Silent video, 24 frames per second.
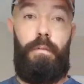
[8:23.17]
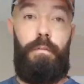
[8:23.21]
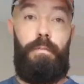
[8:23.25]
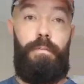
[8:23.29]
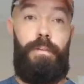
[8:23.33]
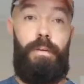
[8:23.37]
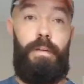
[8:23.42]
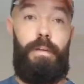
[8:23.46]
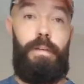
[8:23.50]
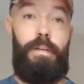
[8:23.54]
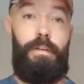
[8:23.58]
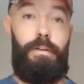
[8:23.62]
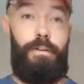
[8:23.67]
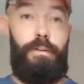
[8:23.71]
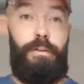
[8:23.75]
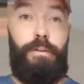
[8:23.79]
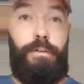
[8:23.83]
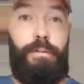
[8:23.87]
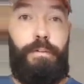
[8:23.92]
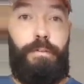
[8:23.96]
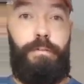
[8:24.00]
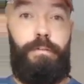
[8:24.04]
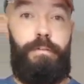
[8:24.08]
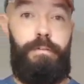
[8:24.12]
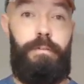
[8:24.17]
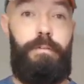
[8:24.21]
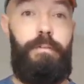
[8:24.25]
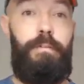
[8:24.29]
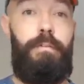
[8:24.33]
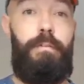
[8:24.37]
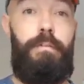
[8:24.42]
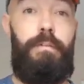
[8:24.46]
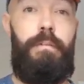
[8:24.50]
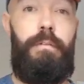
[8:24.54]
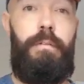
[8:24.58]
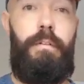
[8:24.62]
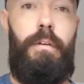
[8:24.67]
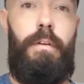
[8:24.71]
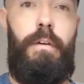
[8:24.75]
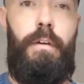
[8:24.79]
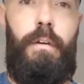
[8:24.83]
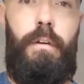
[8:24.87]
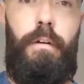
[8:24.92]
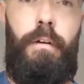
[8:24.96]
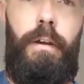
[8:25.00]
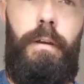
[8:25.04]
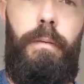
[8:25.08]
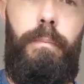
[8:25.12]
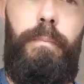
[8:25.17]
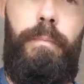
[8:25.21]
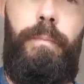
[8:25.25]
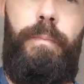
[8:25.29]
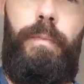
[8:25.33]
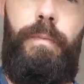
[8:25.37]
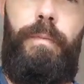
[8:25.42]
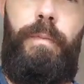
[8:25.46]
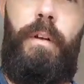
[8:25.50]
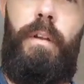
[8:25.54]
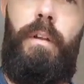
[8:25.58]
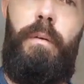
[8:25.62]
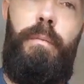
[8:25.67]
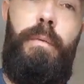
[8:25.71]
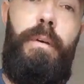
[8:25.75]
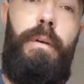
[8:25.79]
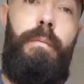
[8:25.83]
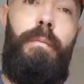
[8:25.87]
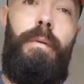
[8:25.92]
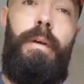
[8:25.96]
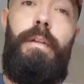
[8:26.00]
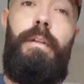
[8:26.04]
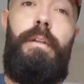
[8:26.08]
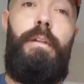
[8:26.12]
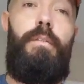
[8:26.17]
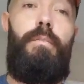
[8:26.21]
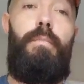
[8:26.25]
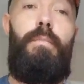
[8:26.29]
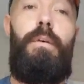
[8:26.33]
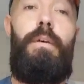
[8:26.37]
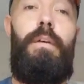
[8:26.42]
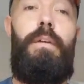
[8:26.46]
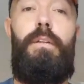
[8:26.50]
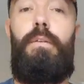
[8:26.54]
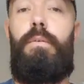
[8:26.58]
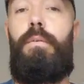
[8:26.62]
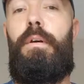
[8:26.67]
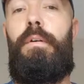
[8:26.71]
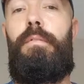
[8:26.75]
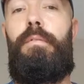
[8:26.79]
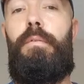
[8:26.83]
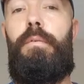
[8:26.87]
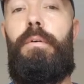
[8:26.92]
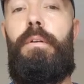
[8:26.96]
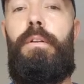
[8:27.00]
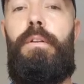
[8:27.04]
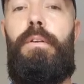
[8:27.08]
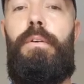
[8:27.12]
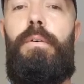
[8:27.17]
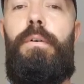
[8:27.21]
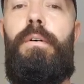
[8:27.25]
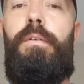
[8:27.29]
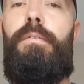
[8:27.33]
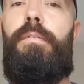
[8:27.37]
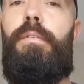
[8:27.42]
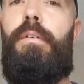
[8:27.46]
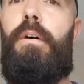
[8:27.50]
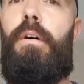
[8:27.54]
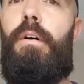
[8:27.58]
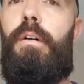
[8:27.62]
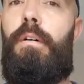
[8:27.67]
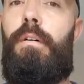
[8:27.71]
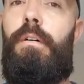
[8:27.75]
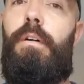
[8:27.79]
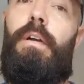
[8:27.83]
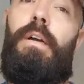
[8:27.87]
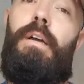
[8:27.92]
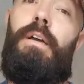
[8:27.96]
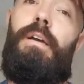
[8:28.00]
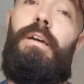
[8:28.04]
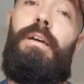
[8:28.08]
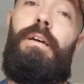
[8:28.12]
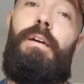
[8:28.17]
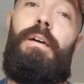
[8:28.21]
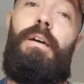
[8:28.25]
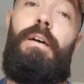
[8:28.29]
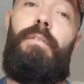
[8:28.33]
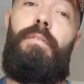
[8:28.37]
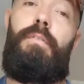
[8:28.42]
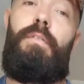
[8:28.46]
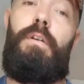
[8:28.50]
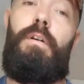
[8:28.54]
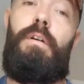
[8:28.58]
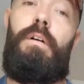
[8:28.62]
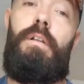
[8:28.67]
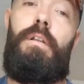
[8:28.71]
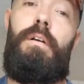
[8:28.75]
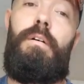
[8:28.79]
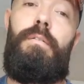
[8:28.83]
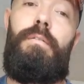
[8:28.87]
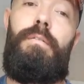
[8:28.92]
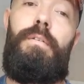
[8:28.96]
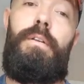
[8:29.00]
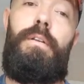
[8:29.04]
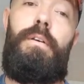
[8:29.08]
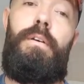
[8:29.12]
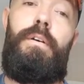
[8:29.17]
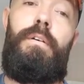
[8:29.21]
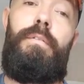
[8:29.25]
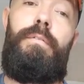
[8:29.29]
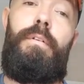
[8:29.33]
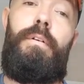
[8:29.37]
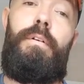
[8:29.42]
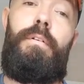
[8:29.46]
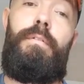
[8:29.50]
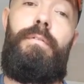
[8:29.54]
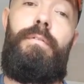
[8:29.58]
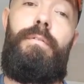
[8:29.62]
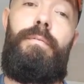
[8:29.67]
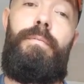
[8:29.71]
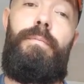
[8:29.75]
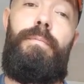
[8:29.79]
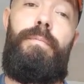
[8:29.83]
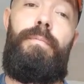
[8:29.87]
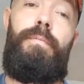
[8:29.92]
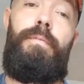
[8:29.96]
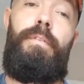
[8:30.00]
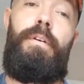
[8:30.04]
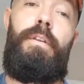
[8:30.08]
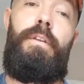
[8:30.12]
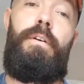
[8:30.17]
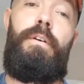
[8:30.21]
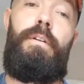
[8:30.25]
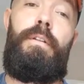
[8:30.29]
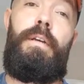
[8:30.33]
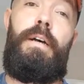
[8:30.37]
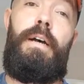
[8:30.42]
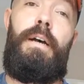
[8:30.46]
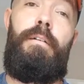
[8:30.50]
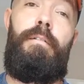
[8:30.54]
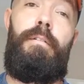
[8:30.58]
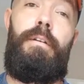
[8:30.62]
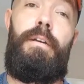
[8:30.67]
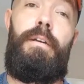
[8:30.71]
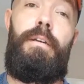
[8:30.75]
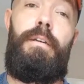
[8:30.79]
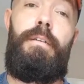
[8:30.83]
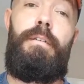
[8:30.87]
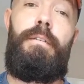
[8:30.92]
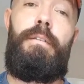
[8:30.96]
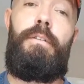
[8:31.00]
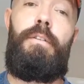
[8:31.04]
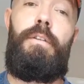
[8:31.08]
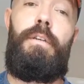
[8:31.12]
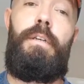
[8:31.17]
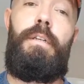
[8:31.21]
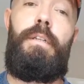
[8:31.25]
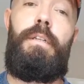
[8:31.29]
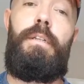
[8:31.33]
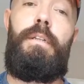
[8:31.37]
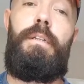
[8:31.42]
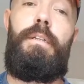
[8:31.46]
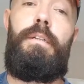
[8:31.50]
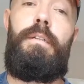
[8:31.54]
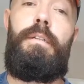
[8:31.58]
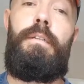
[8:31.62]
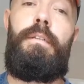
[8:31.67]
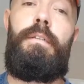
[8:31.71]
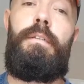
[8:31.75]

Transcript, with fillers: feeling good. All right, follow me, message me, do whatever you want to do. If not, I've got a little video vlog, video diary. Cheers.